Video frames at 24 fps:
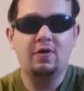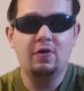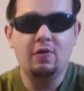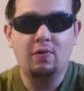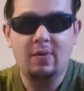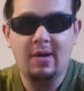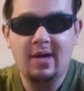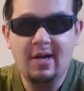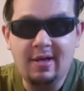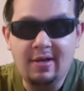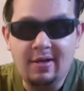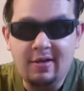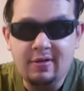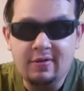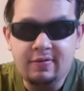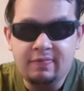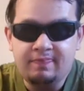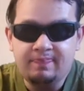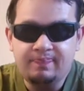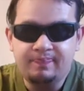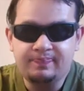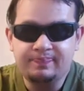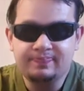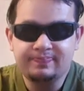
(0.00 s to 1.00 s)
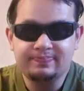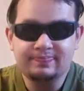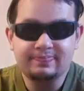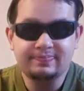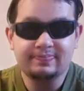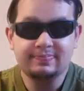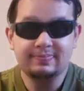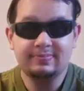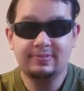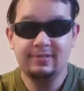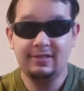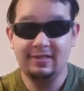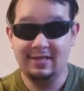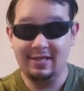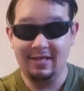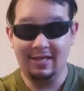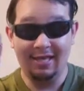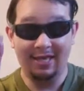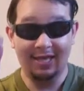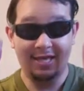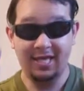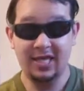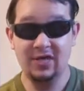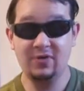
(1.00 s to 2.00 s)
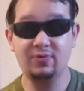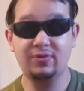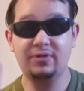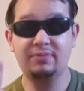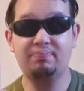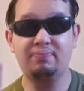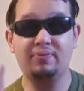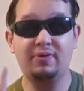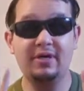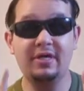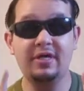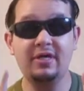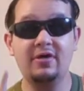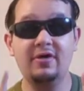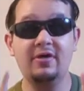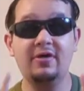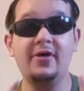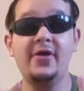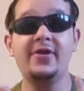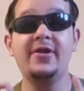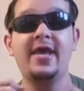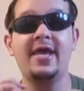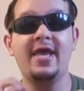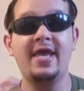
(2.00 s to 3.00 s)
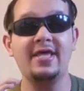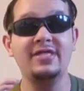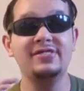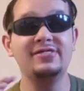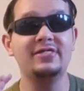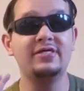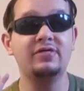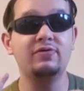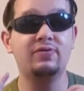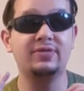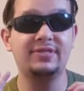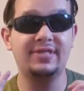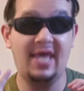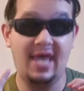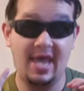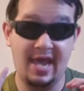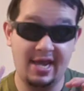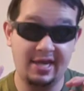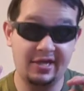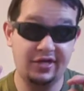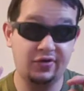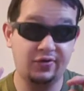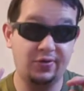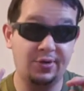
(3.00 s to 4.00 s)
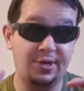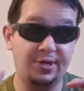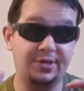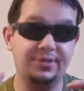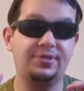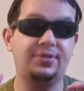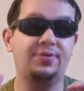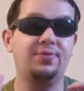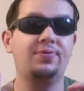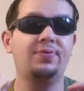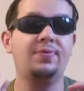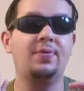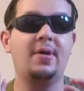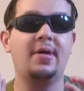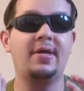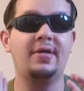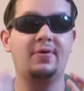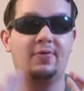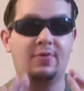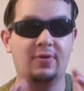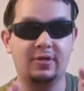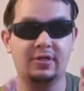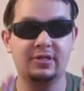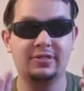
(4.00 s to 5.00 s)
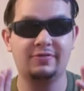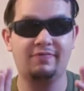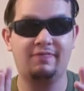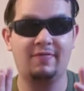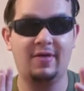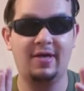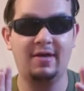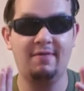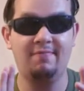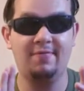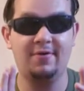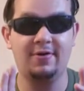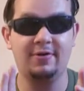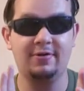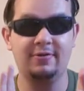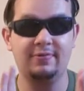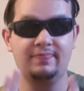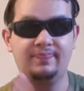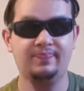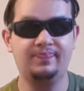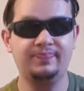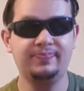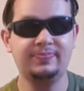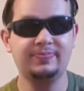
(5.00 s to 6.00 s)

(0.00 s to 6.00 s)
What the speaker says: Well, it was pretty good and it was accurate to an orange flavor.